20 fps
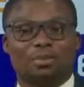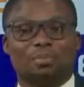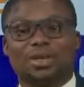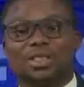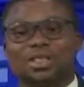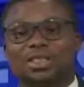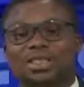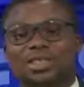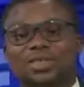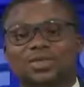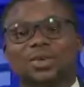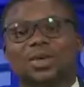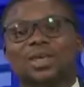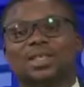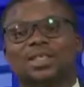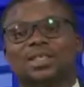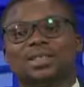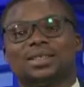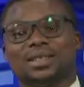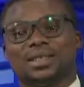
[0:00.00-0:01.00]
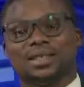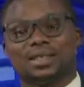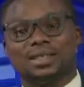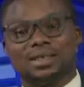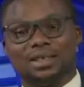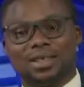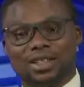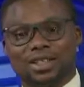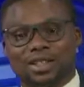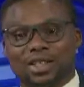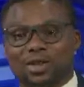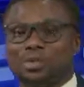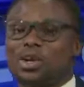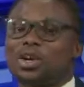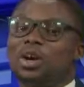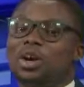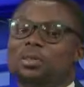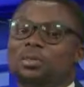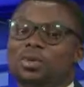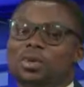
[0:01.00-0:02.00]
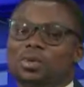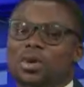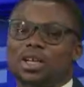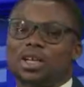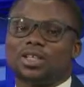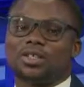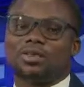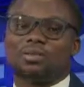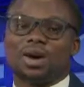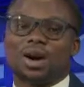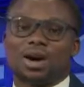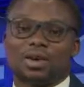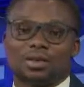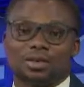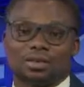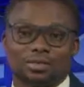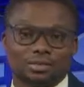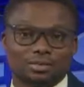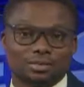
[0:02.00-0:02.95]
Business 360 till we come your way tomorrow.